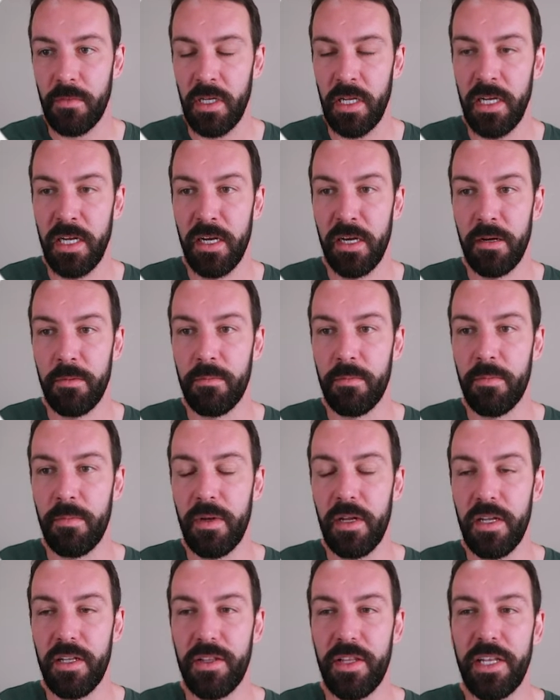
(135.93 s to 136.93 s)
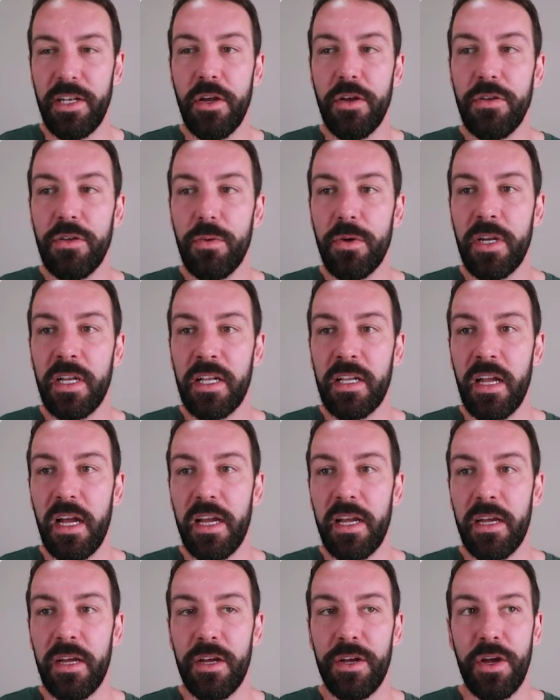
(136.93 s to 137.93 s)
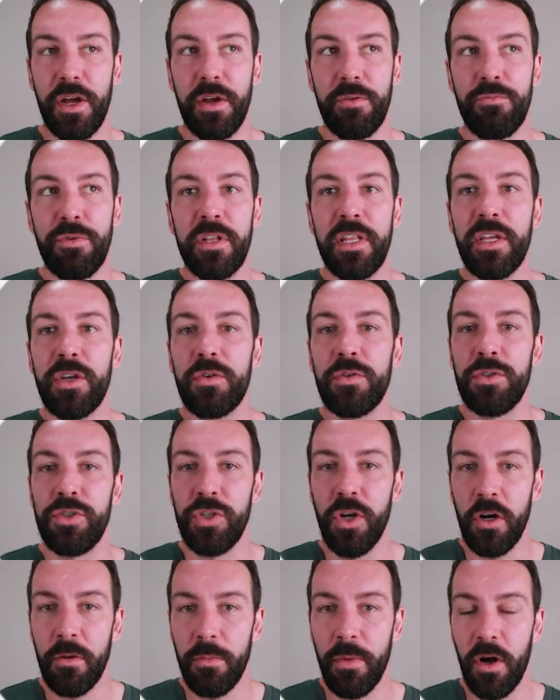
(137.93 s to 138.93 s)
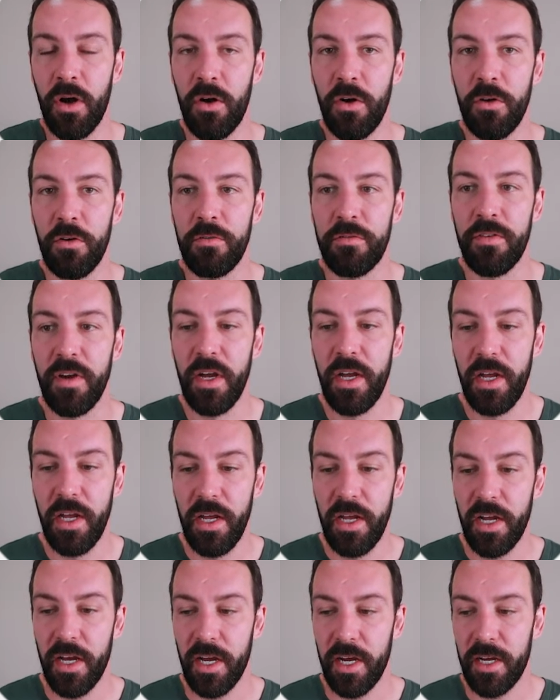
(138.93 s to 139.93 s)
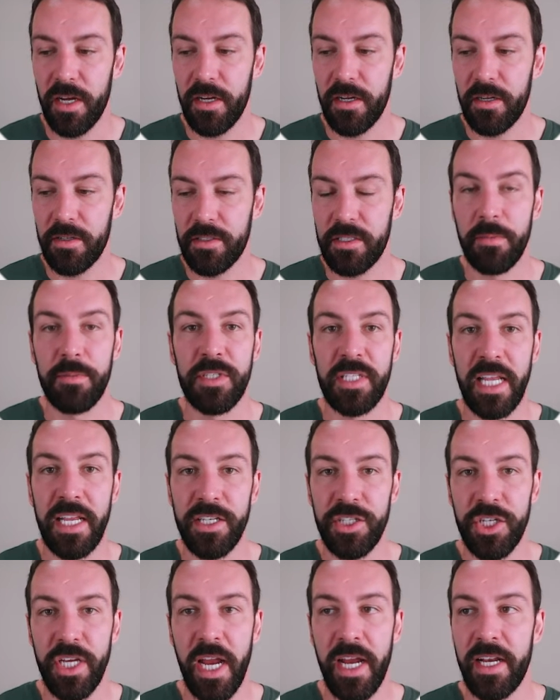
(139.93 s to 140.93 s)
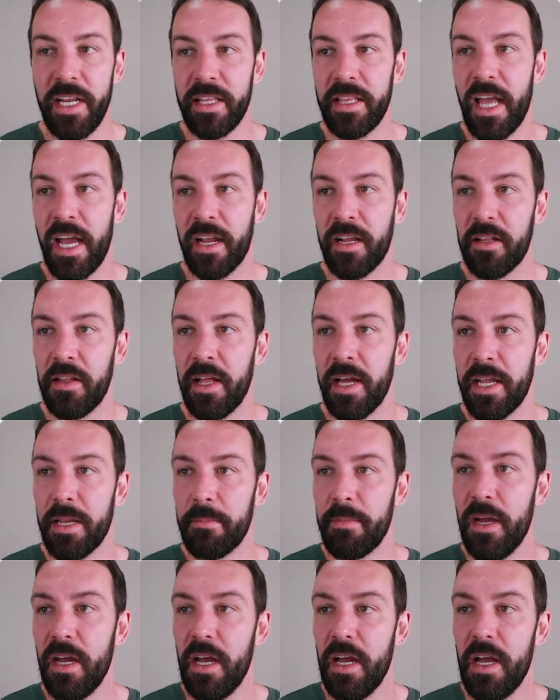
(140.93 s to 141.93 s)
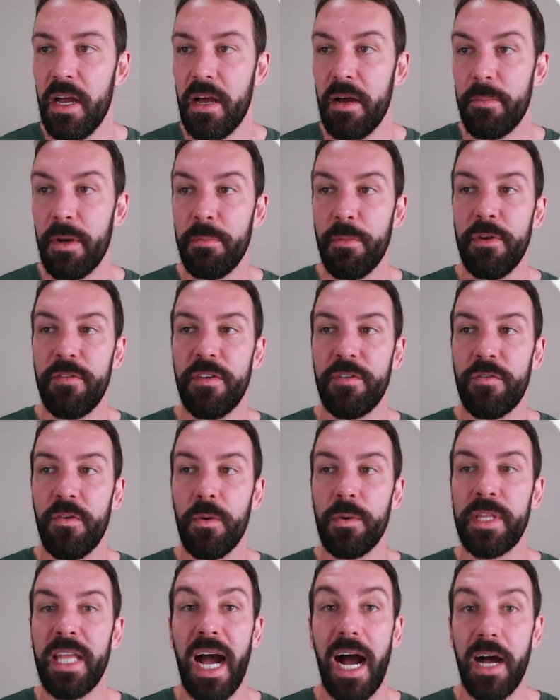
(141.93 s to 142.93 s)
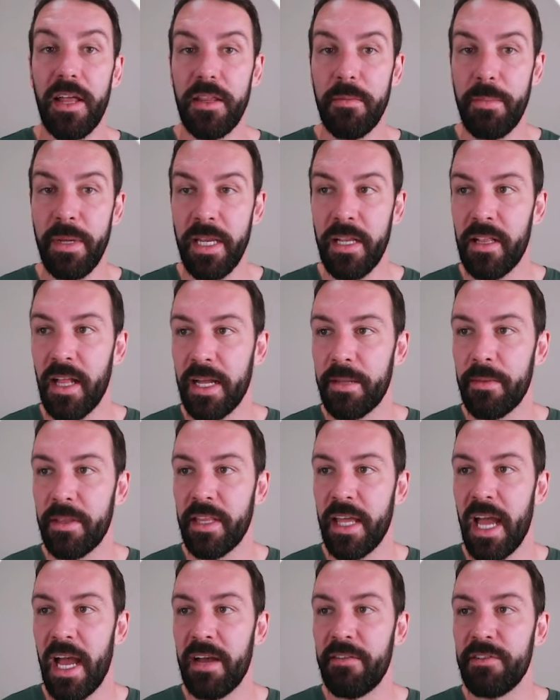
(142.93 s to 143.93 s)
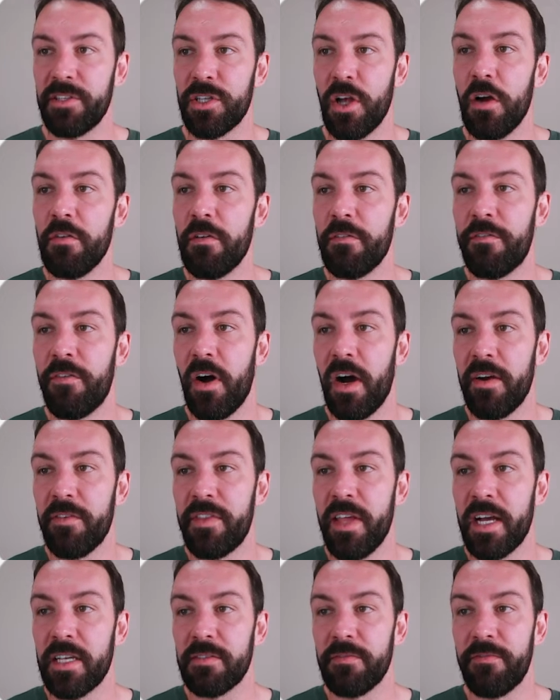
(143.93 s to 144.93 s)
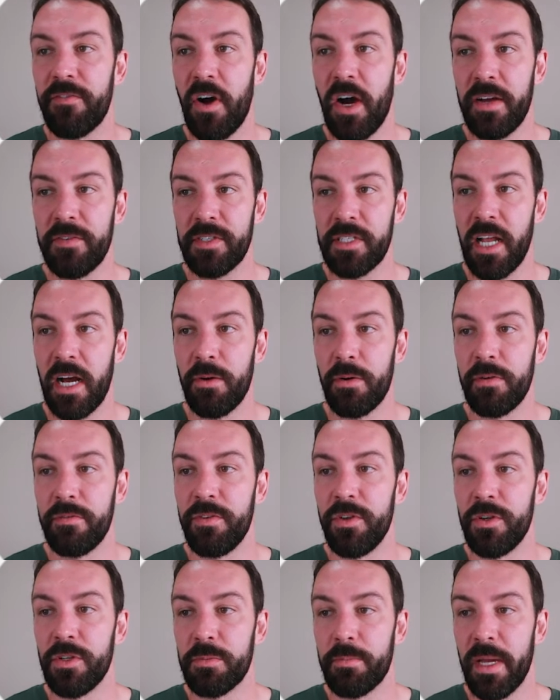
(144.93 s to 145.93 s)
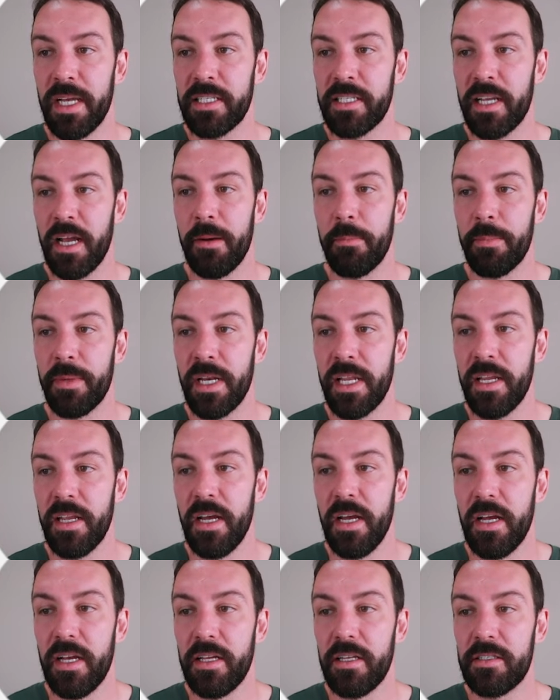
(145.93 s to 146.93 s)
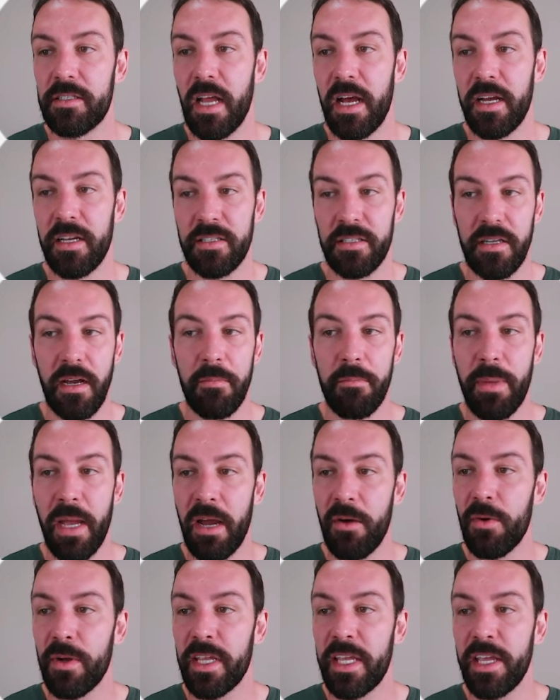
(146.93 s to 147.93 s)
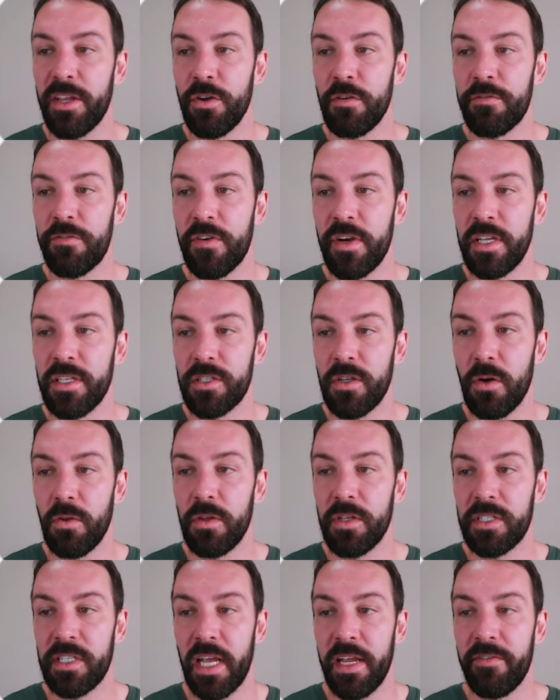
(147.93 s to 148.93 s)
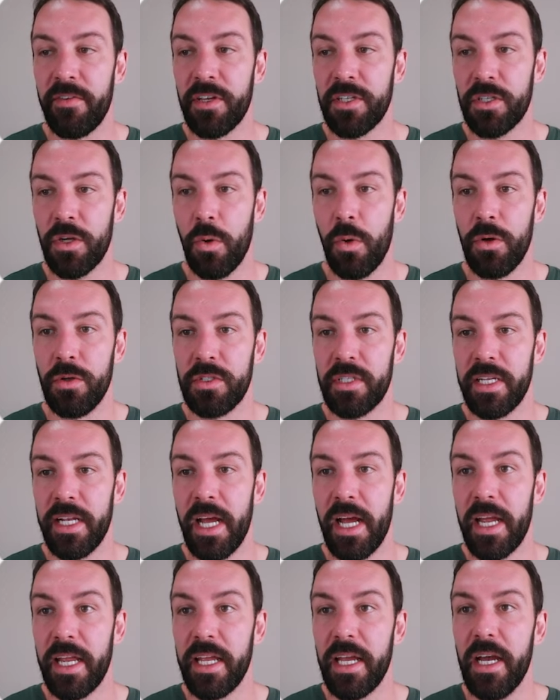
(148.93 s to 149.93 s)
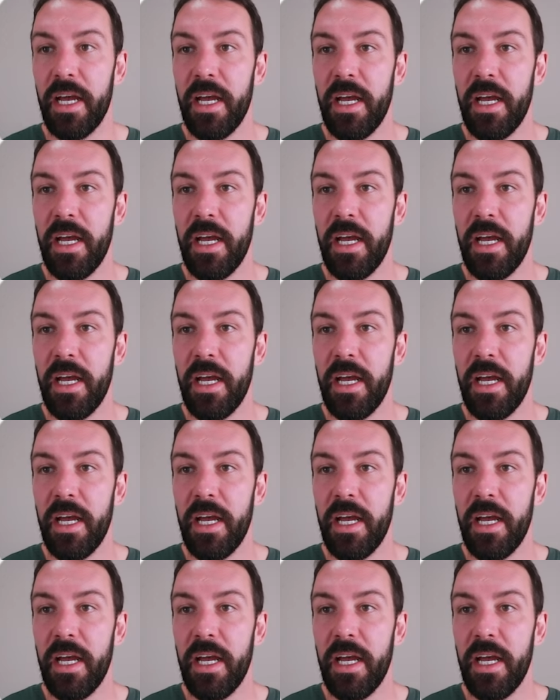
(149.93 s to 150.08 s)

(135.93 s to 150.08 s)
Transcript: do a really good job of substantiating that claim. But moving forward, the other big claim that they have is over 5,000 five-star reviews. Best company, SunPower, get your free solar savings quote today.